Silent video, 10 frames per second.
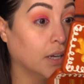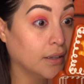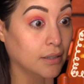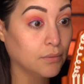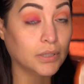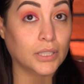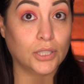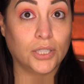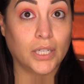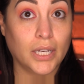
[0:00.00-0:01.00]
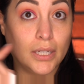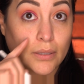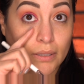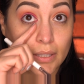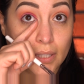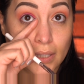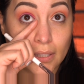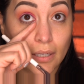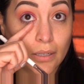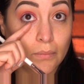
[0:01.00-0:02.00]
fallout with this shade. You can see
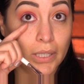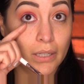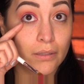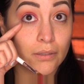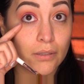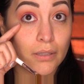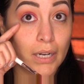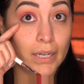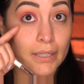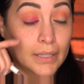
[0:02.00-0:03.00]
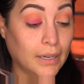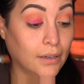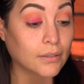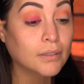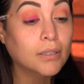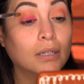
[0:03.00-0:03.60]
it's on my under eye now.